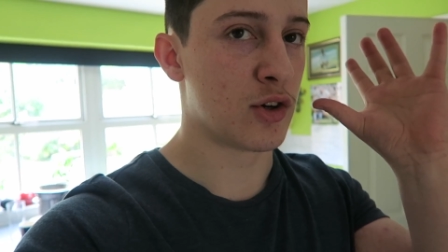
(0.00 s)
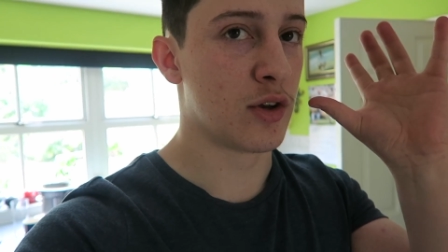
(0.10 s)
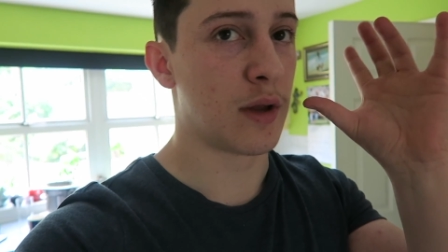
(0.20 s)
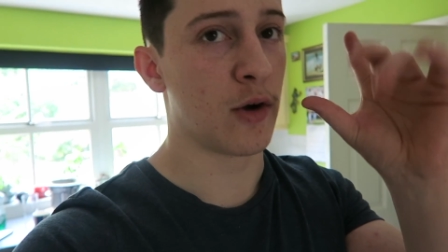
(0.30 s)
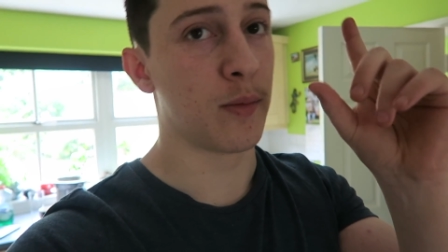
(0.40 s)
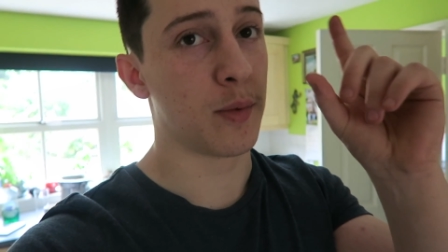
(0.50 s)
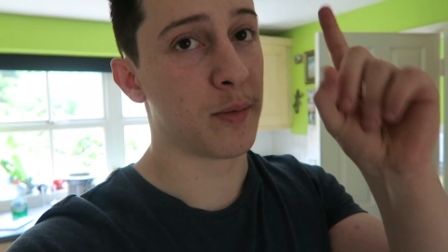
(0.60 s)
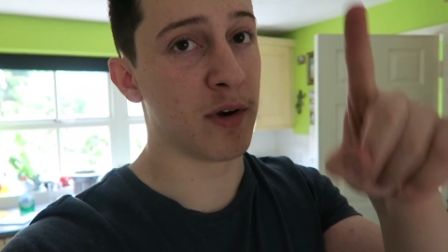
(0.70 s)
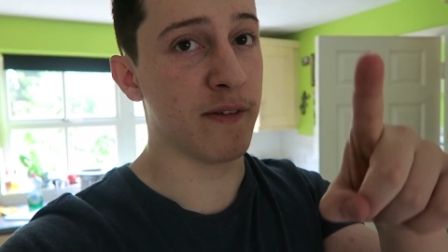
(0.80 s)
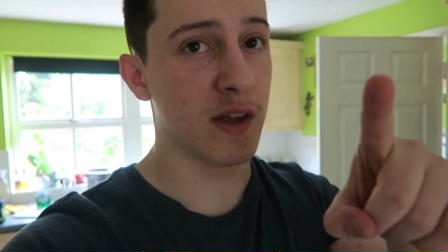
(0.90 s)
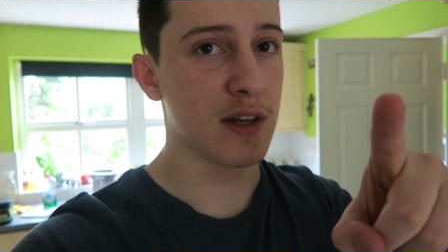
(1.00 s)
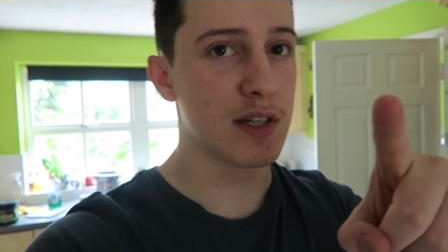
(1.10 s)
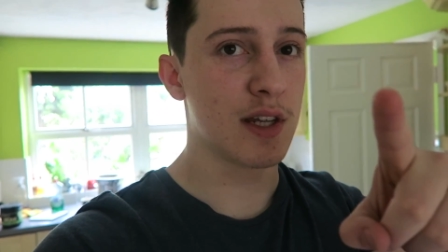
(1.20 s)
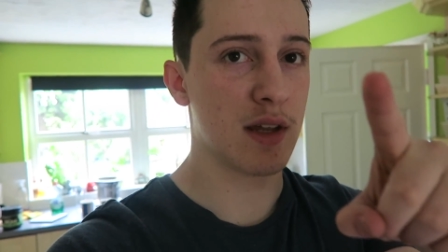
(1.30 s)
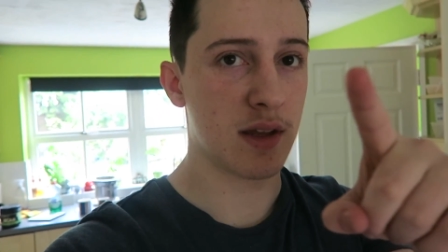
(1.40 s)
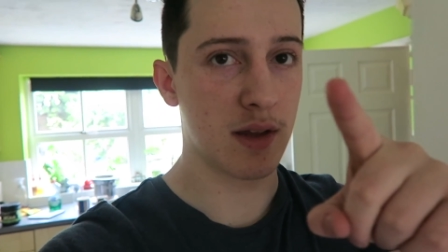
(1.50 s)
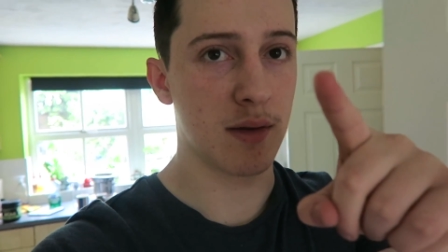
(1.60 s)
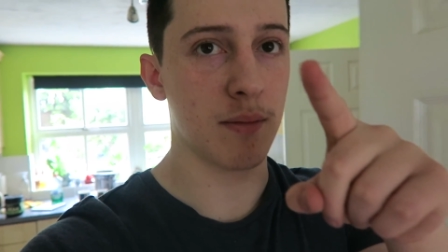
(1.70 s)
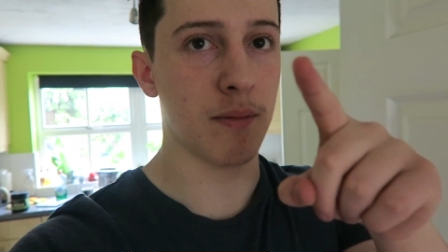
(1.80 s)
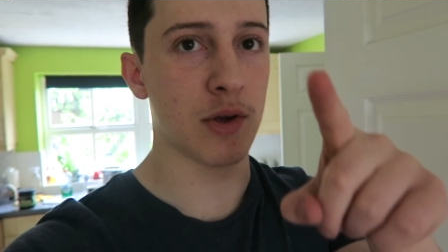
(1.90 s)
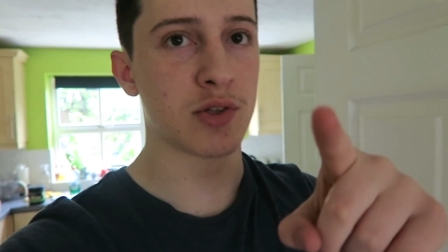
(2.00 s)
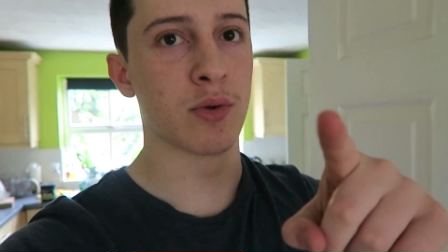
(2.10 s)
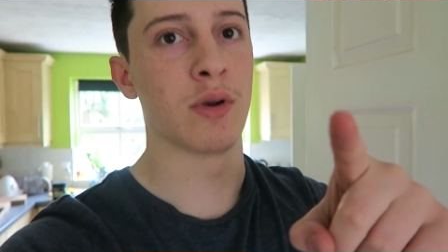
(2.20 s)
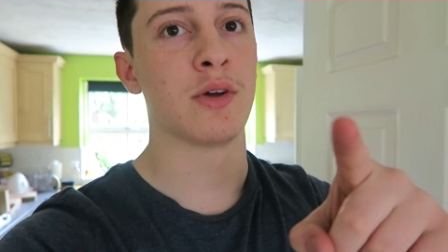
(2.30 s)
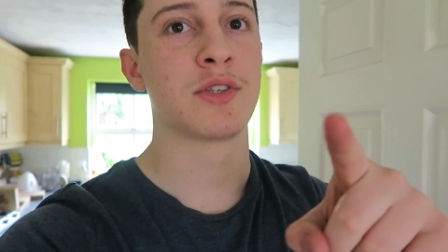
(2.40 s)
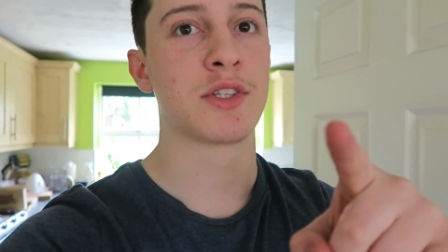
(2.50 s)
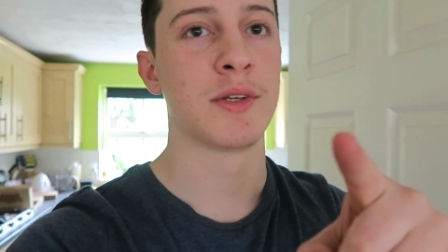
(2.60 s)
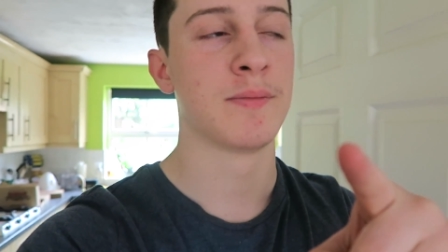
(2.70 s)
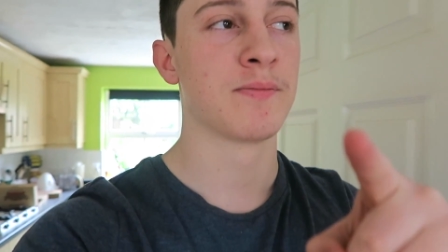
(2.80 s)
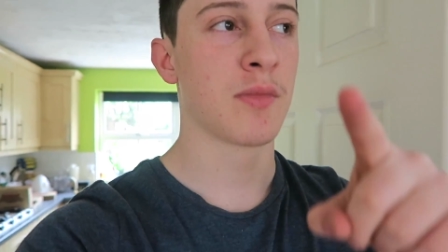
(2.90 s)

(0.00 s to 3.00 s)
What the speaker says: should help prevent muscle loss.